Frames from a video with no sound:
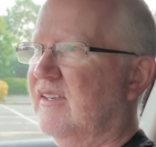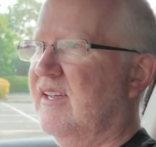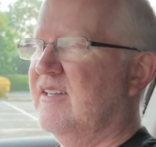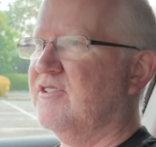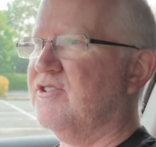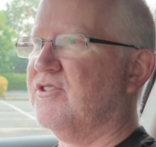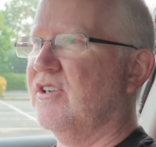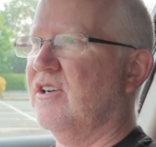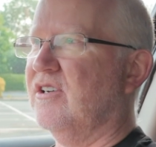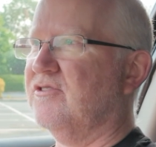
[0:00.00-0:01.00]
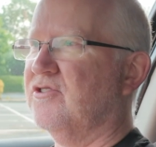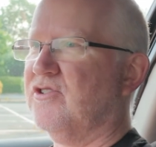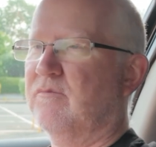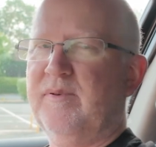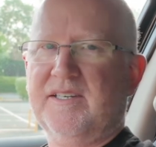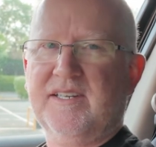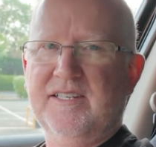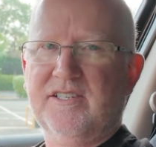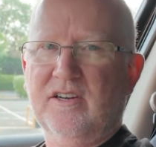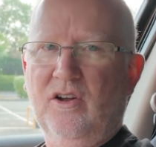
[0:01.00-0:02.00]
it's just gone past
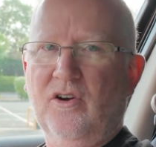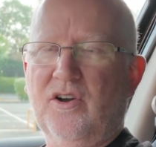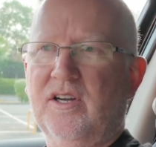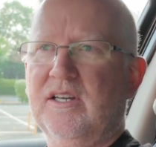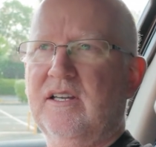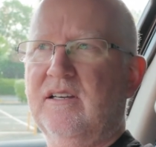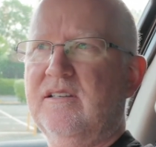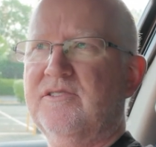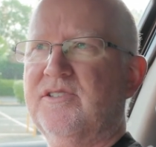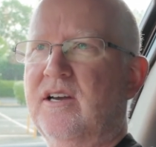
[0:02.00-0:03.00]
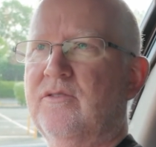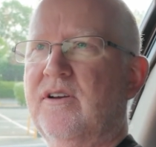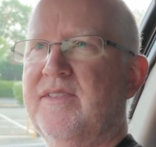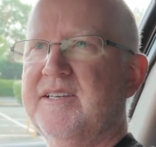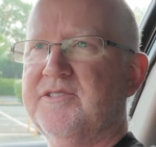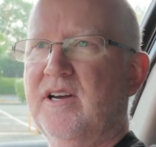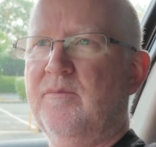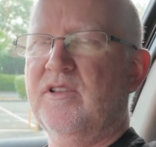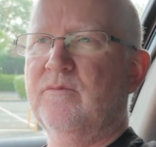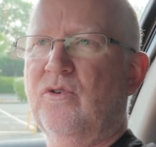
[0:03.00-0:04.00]
8 o'clock. So at this time
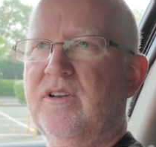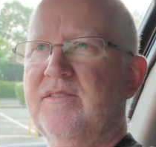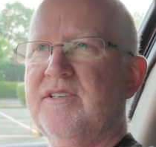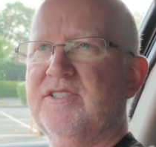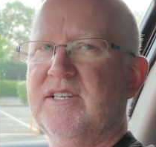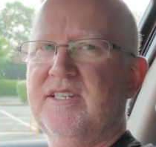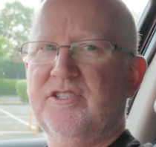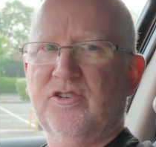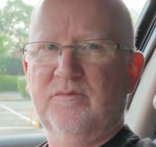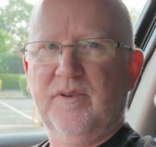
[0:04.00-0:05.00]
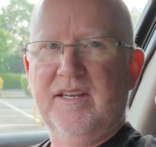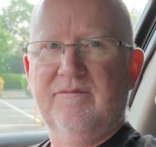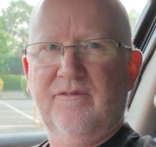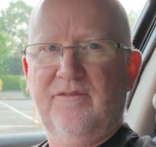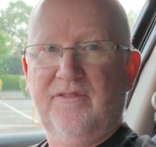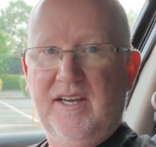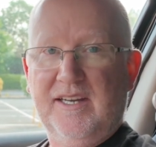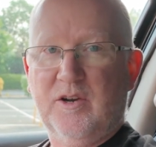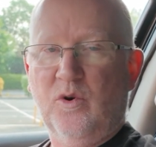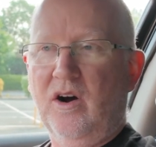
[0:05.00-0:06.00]
of the morning, the city should be
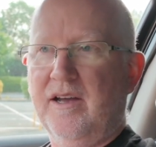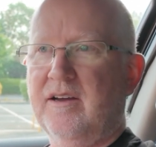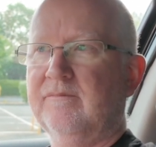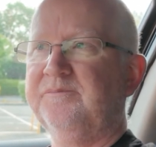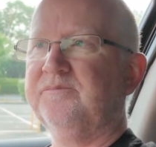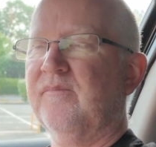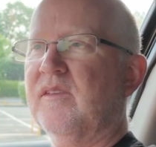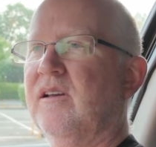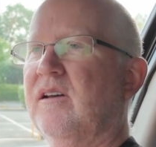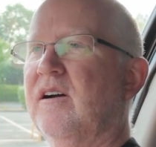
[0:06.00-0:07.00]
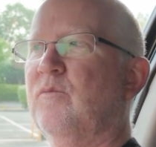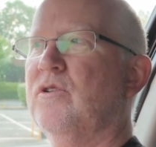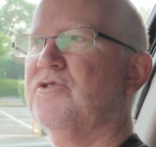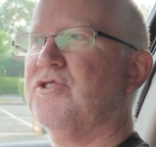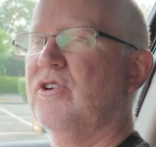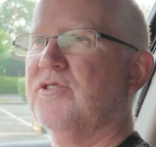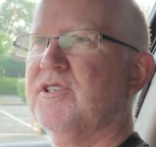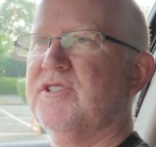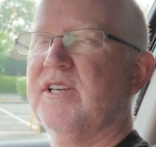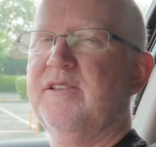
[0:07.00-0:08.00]
fairly quiet, and we'll start to
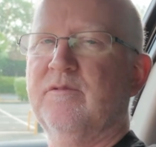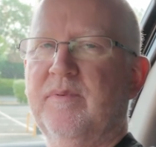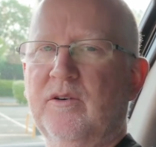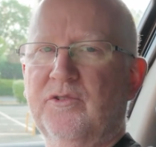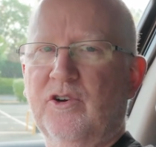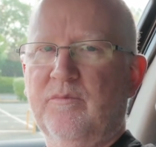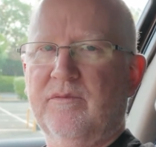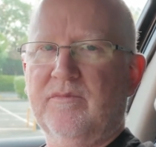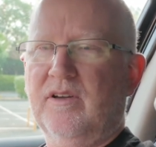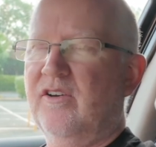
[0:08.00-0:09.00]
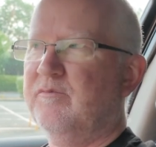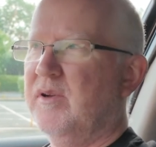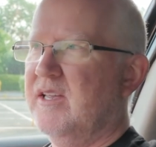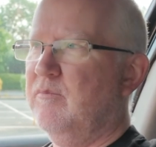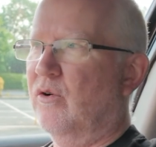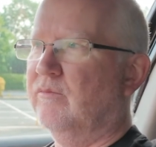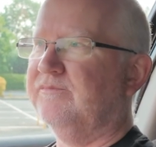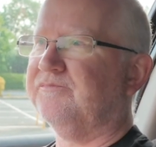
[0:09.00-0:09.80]
see the build-up of people.